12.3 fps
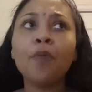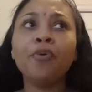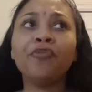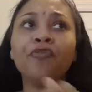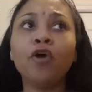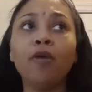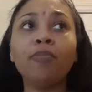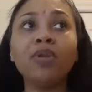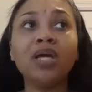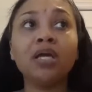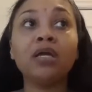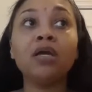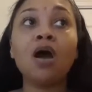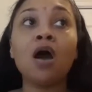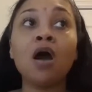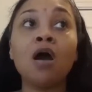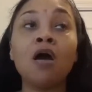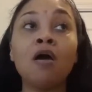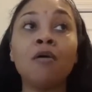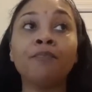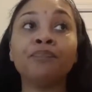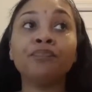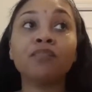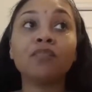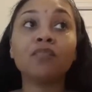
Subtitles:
preferably a